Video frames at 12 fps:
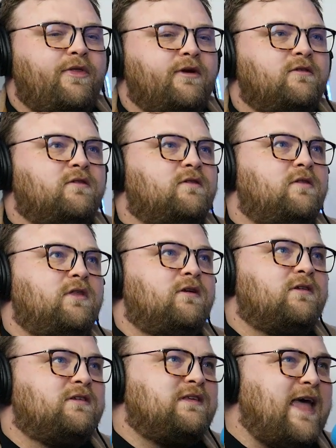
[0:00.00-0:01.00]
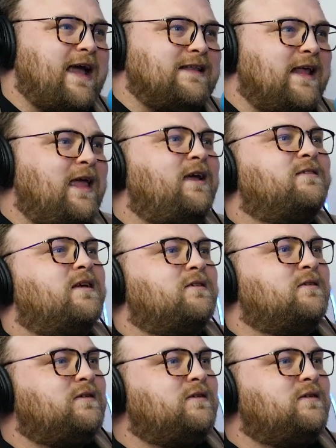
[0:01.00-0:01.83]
there's techniques and